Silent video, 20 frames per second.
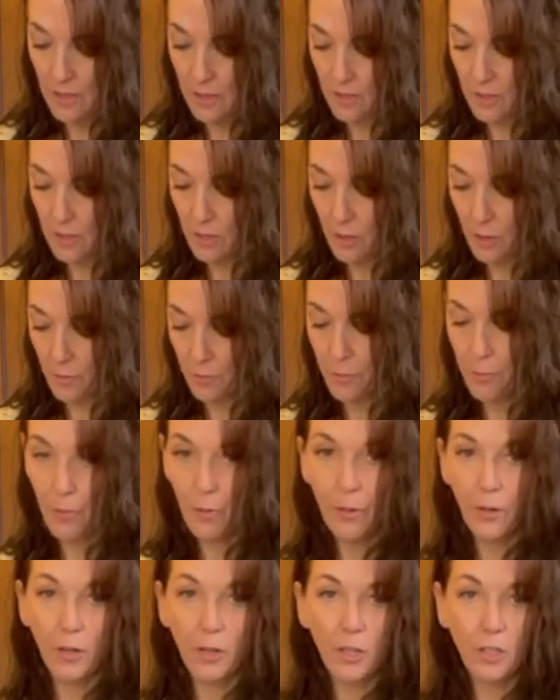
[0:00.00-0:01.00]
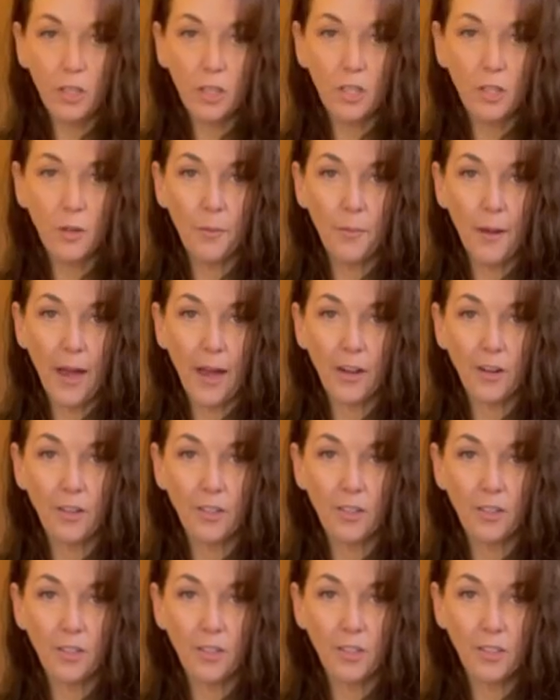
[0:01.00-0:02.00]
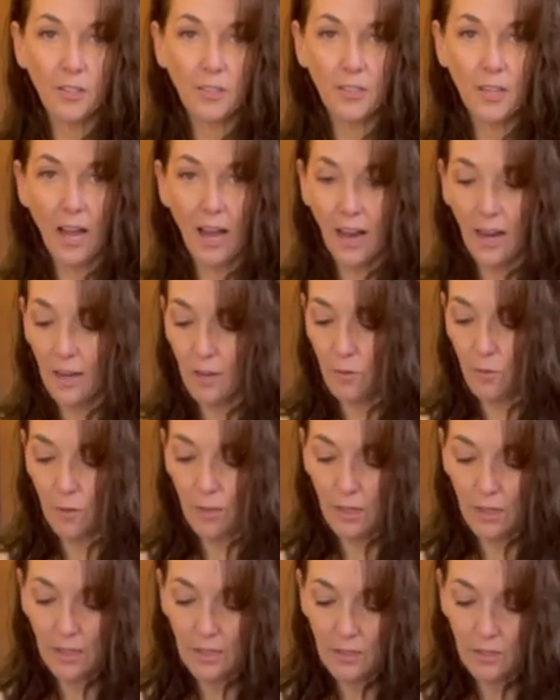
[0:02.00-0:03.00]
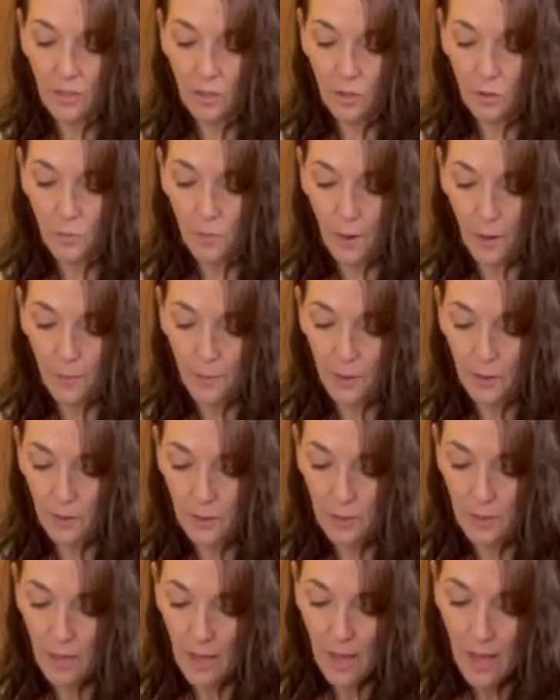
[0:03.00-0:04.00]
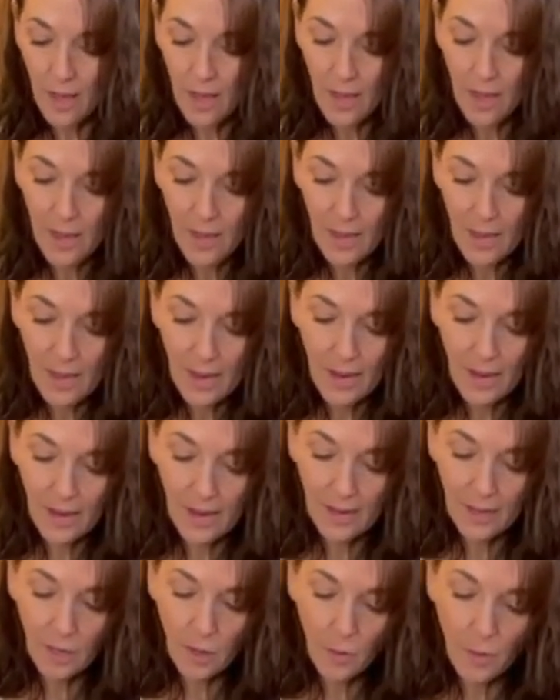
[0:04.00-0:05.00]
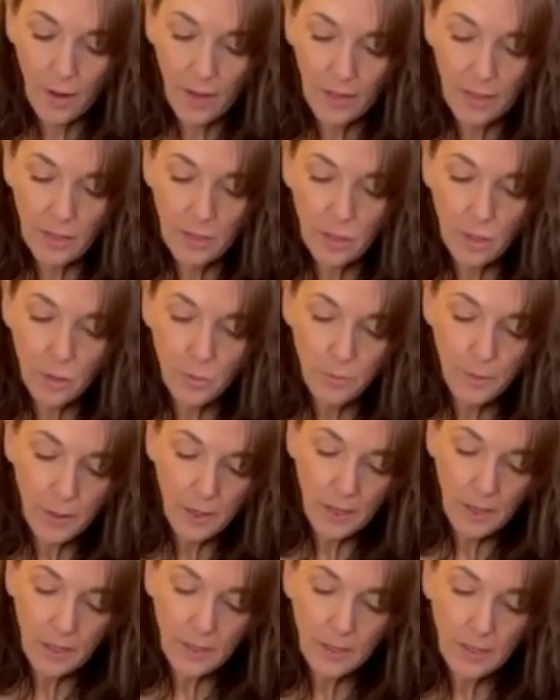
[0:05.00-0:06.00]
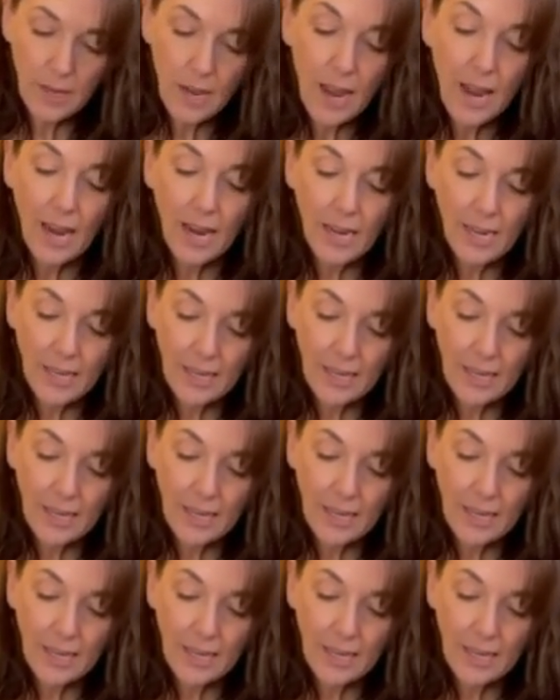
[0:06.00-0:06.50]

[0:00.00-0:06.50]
So push the batter to the side, release those bubbles, and go ahead and spin it. And